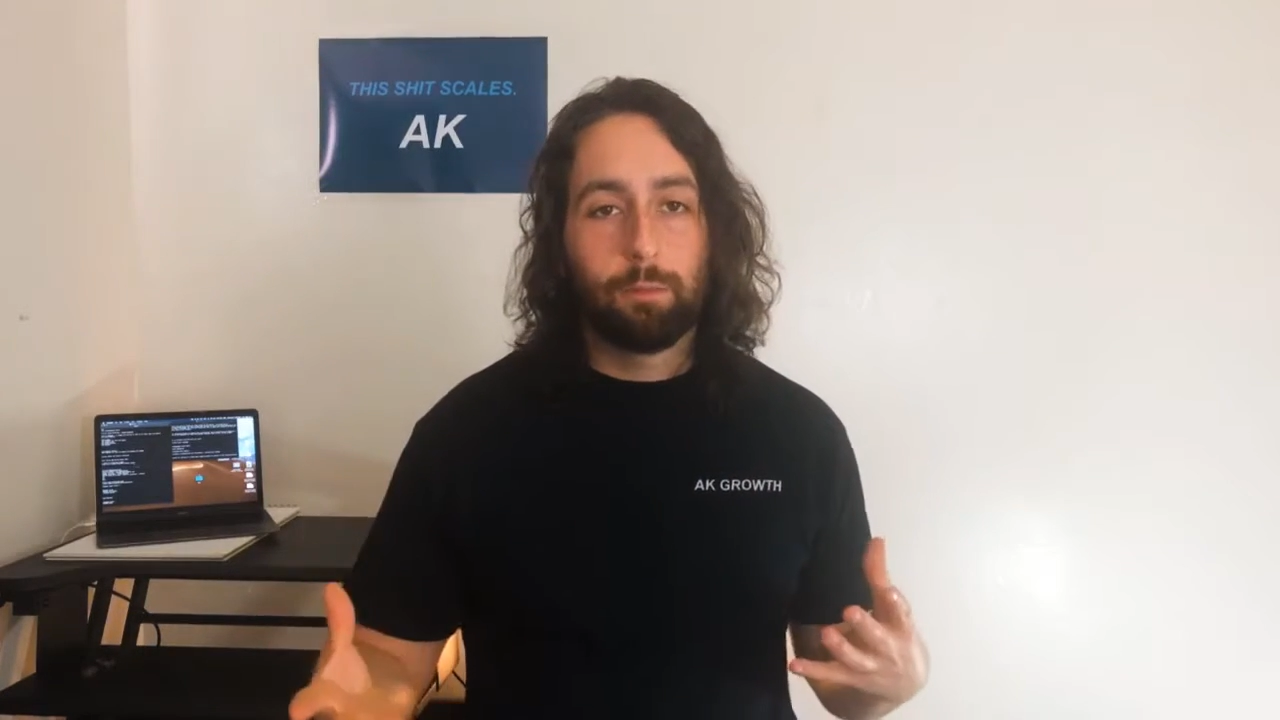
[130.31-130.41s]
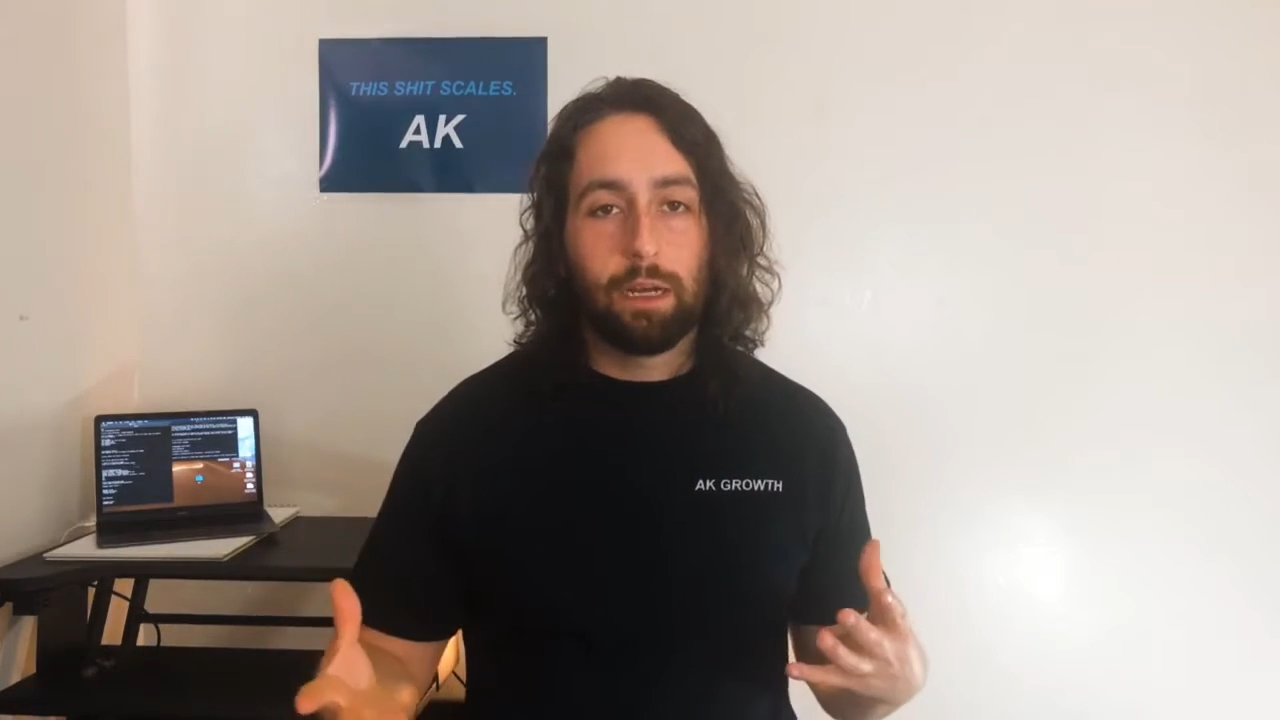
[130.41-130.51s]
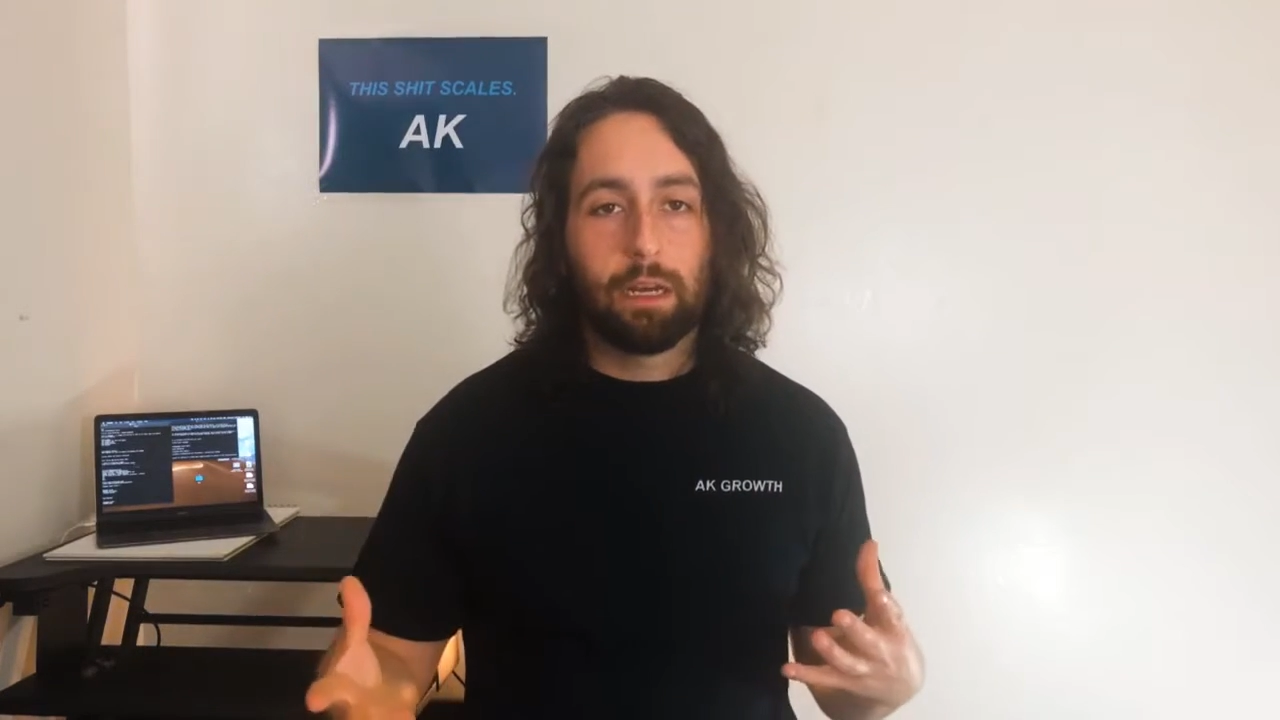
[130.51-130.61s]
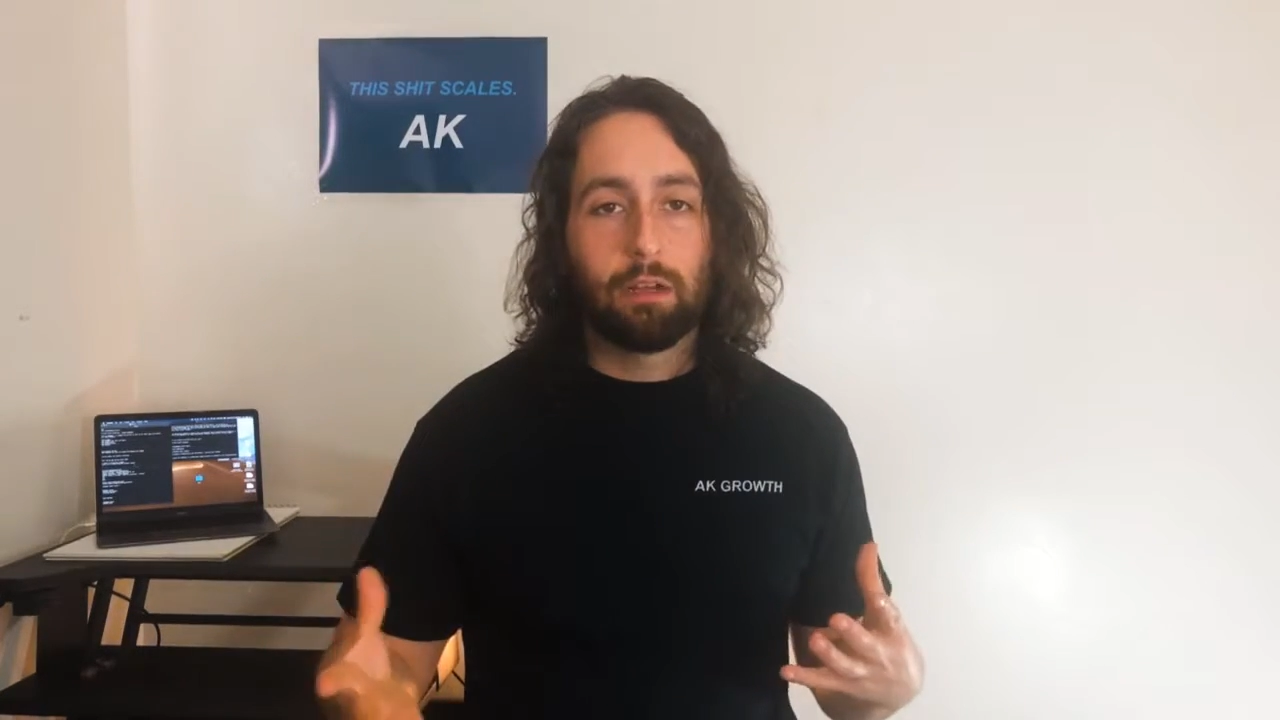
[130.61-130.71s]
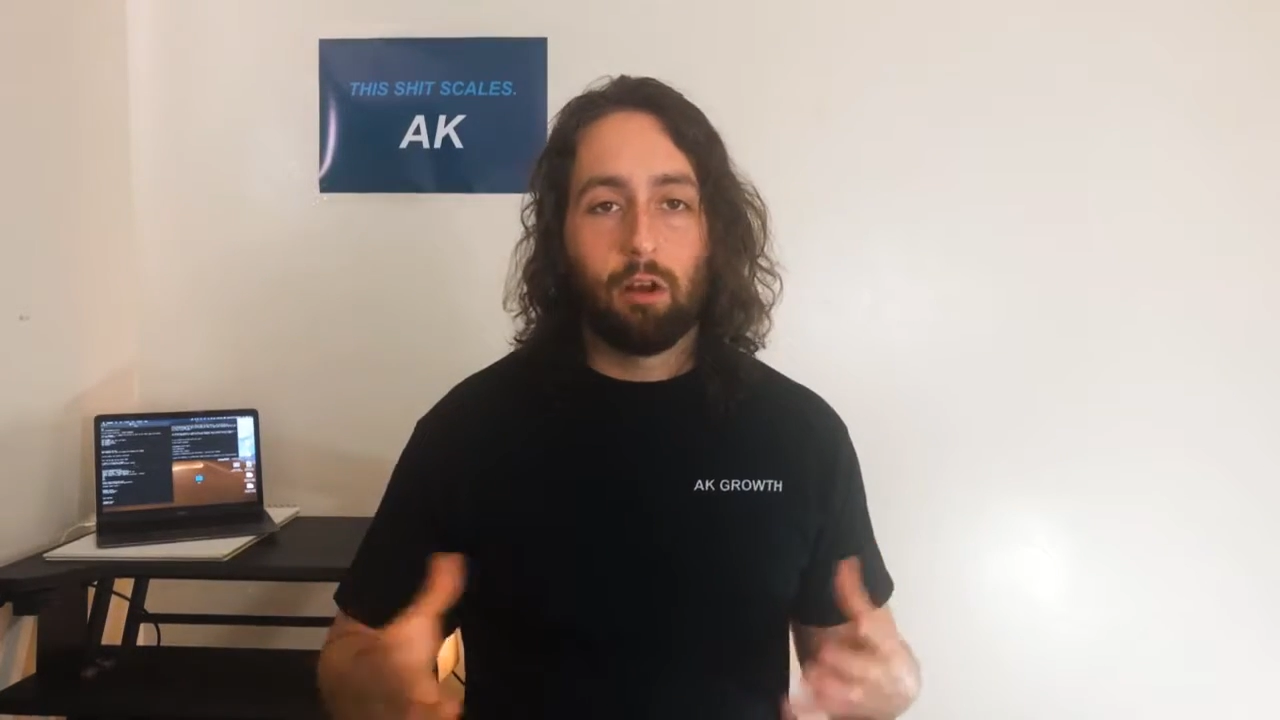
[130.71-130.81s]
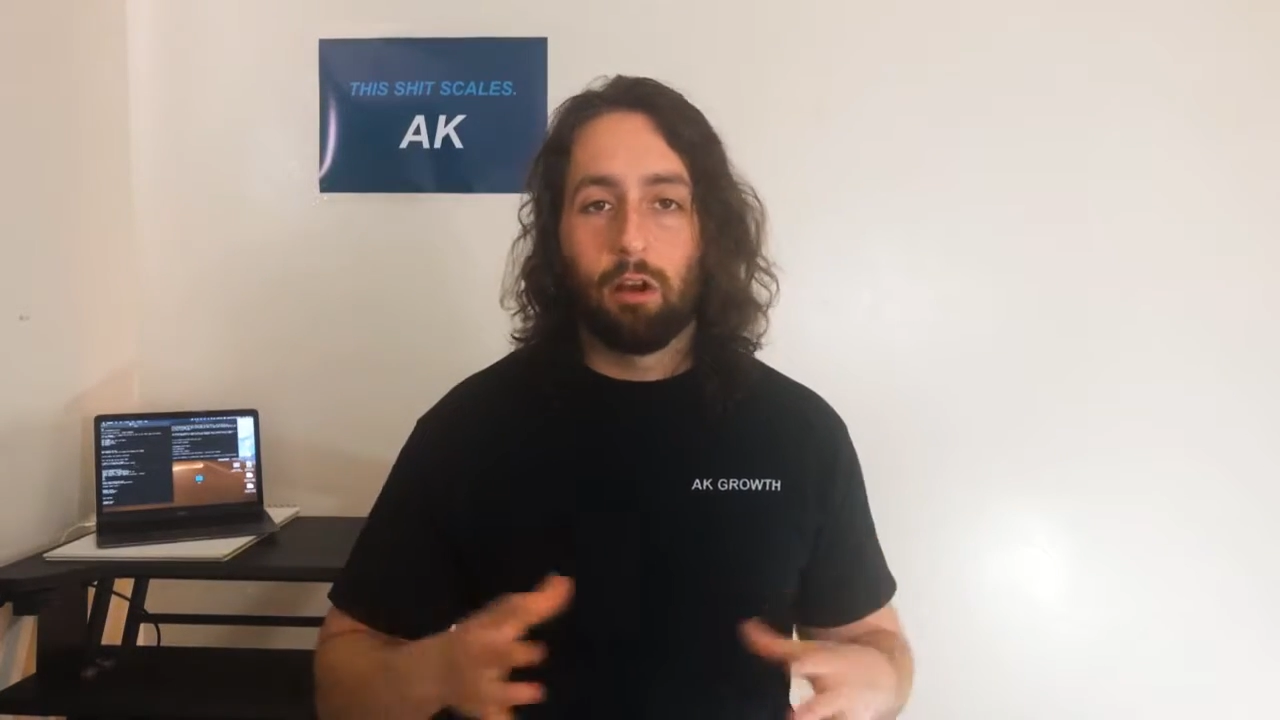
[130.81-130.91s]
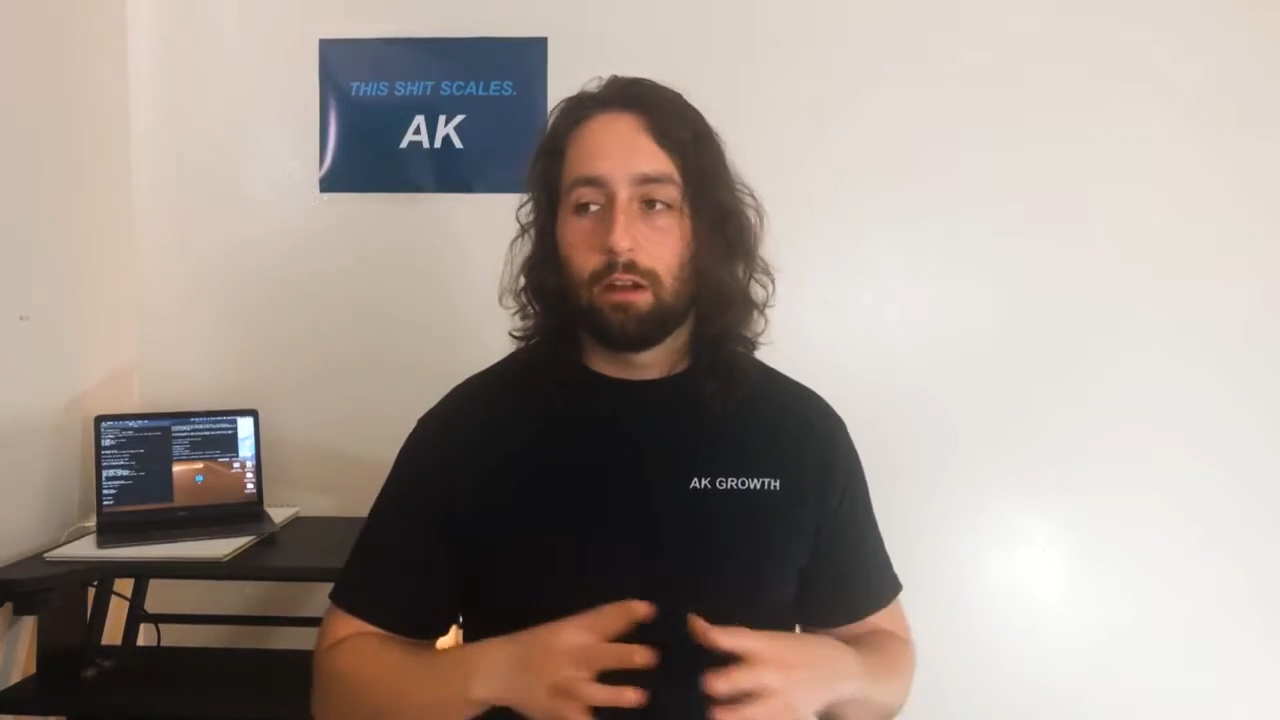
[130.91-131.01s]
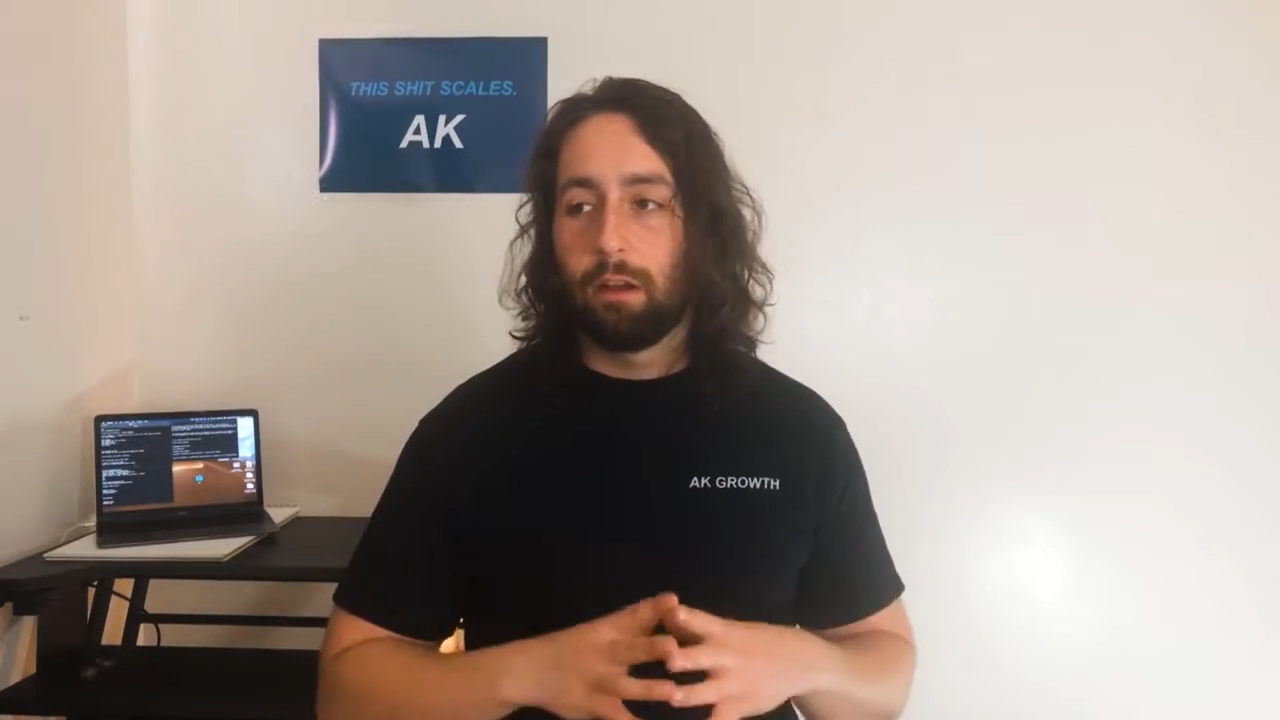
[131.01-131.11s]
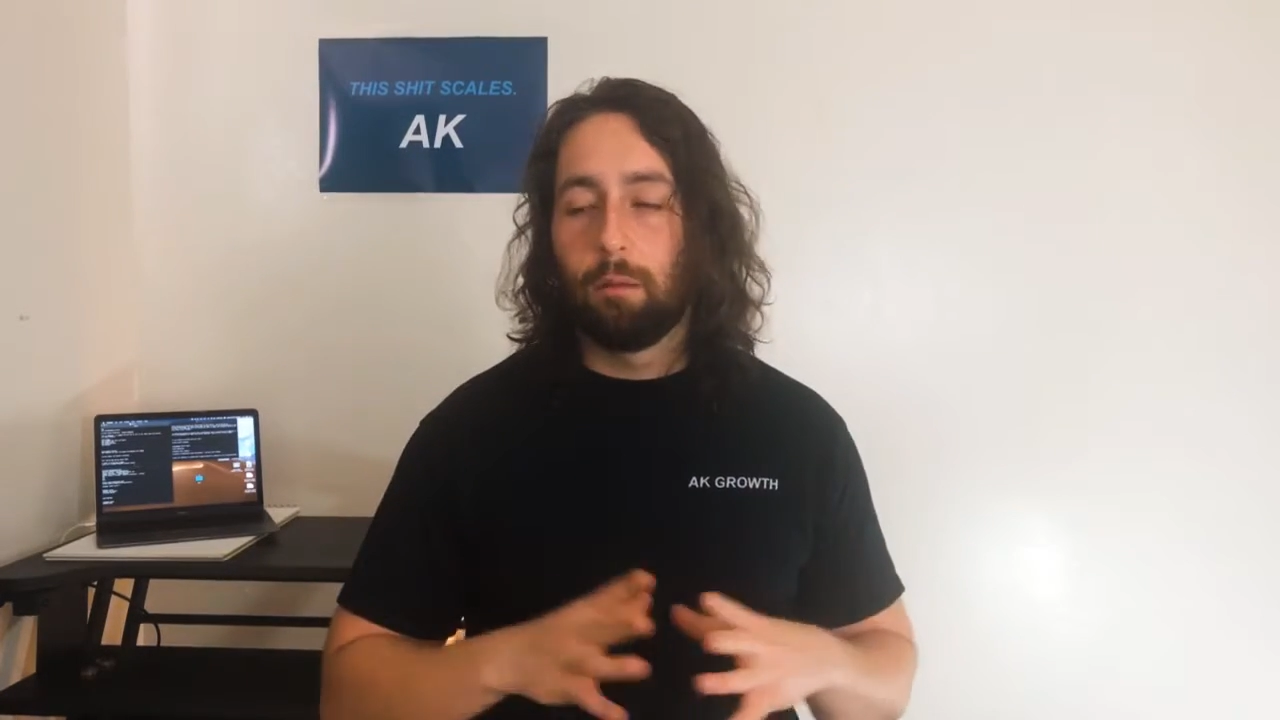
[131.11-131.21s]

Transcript: span on